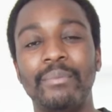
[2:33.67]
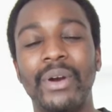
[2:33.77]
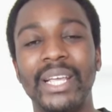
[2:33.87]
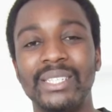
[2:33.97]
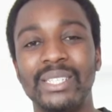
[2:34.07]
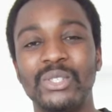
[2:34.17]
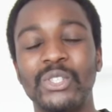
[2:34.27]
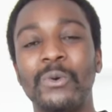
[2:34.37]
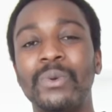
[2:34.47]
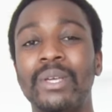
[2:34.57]
braces.
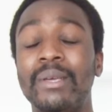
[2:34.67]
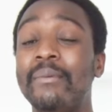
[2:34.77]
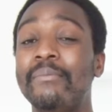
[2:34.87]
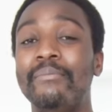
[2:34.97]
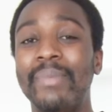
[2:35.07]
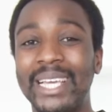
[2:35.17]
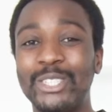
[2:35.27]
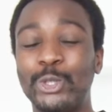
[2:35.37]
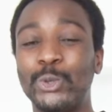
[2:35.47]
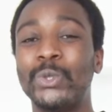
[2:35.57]
So make
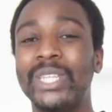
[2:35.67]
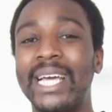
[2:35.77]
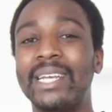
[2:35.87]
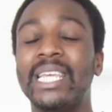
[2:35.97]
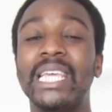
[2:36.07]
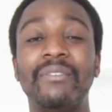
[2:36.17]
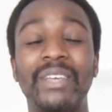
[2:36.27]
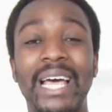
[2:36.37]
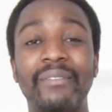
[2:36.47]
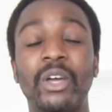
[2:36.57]
sure that if
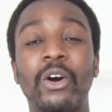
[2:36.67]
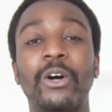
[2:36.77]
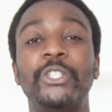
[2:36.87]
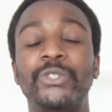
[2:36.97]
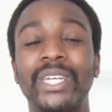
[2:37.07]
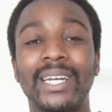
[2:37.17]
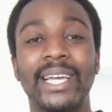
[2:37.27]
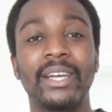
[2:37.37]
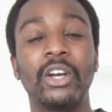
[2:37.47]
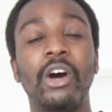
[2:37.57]
you're having a hot drink
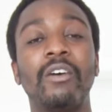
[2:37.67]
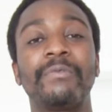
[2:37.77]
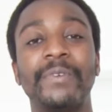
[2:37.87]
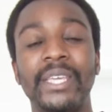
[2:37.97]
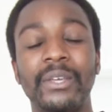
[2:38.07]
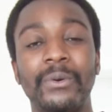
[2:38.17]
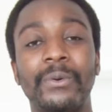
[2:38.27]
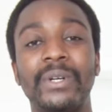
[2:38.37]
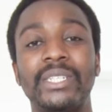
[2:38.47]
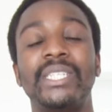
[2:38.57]
like a coffee
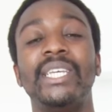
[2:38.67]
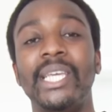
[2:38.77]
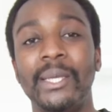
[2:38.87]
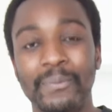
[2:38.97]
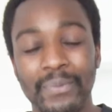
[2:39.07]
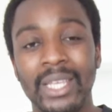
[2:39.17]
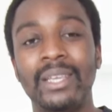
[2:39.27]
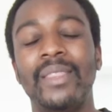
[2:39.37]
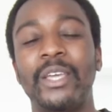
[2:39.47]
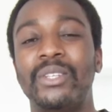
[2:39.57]
or a tea,
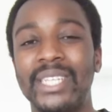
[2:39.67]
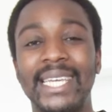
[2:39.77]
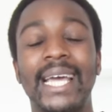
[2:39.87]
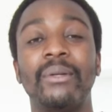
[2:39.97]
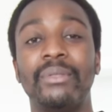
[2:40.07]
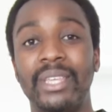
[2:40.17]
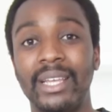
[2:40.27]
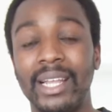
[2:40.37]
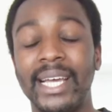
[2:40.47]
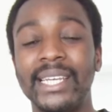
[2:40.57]
that you take out the
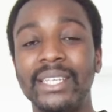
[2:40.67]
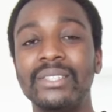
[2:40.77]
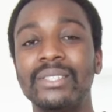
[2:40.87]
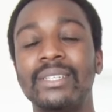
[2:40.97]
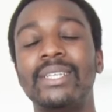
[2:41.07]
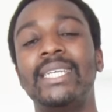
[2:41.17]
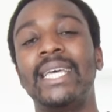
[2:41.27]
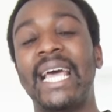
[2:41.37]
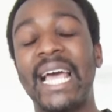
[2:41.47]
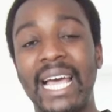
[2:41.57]
aligners,
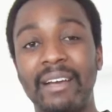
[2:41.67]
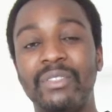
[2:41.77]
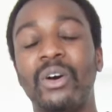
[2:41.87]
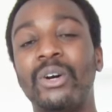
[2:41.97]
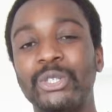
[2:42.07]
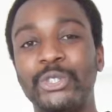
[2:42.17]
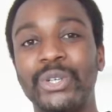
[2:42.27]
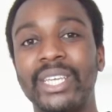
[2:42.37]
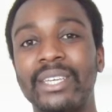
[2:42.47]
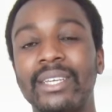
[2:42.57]
have the hot
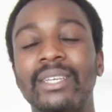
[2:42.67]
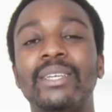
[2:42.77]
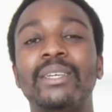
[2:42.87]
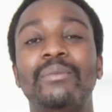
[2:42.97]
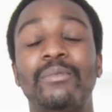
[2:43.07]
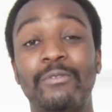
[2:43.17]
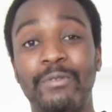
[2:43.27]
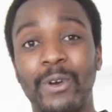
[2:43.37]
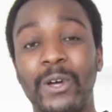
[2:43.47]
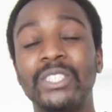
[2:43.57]
drink,
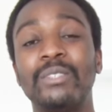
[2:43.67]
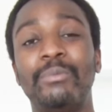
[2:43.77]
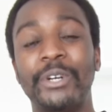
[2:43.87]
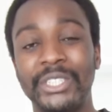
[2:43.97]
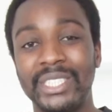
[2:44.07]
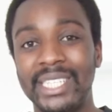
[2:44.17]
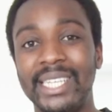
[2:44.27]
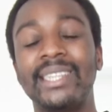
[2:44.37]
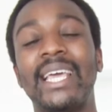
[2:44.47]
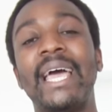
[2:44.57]
floss and brush your
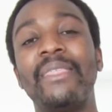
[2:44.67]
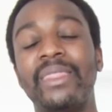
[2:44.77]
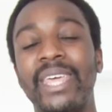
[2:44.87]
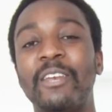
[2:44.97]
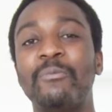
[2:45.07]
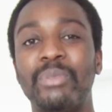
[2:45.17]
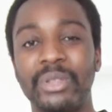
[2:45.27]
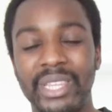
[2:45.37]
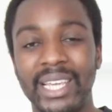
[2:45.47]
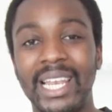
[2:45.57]
teeth, and then
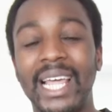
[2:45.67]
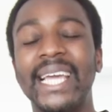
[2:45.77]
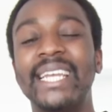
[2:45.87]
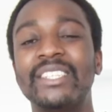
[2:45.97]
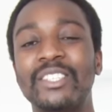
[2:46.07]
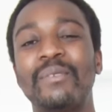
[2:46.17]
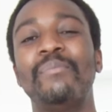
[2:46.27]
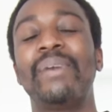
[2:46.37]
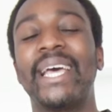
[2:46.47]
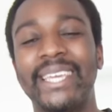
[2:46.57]
put the aligners
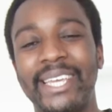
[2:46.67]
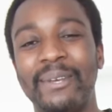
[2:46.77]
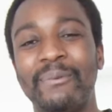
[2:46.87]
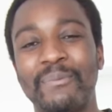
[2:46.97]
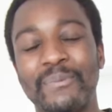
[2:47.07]
back in.